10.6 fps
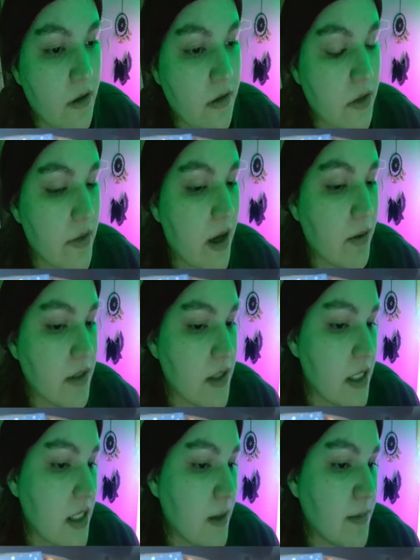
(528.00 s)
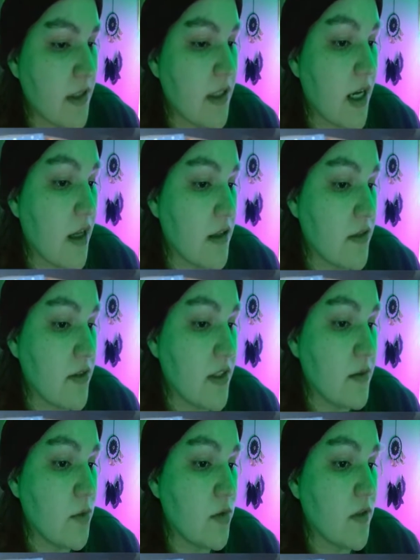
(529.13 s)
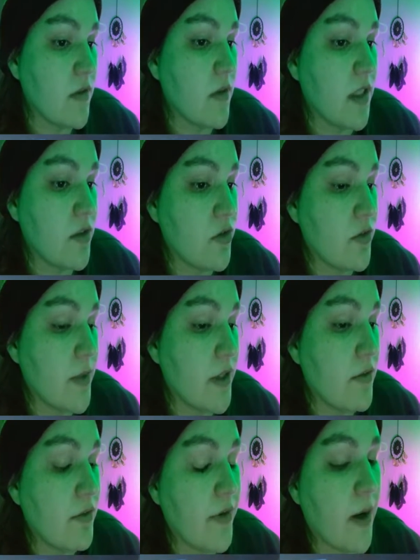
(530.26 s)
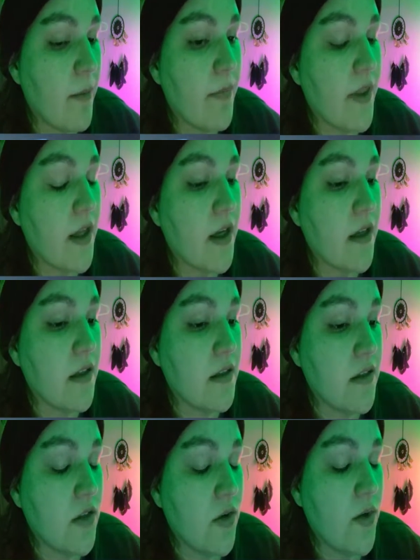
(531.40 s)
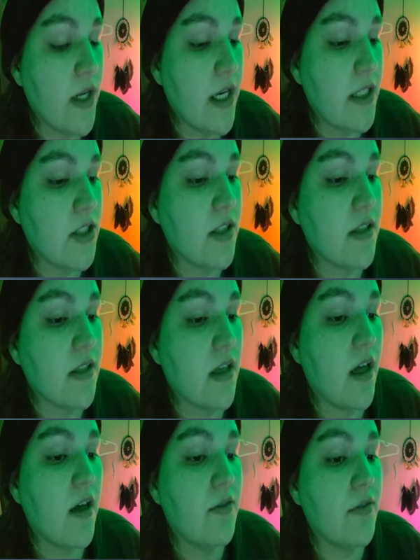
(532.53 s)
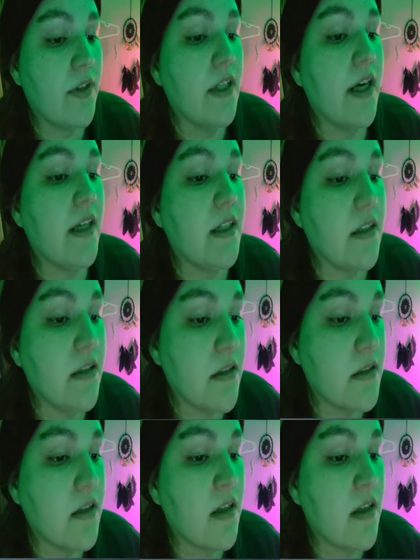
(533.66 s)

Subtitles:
So that was the heaps and guts of this musical instrument from the Stone Ages of the 90s.